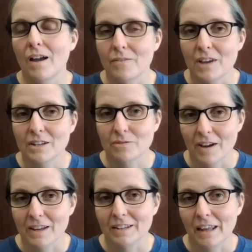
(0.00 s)
yet to
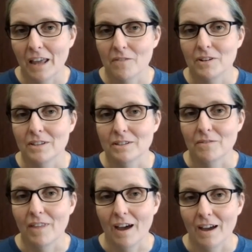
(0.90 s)
find any evidence
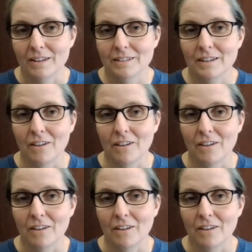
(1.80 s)
of that.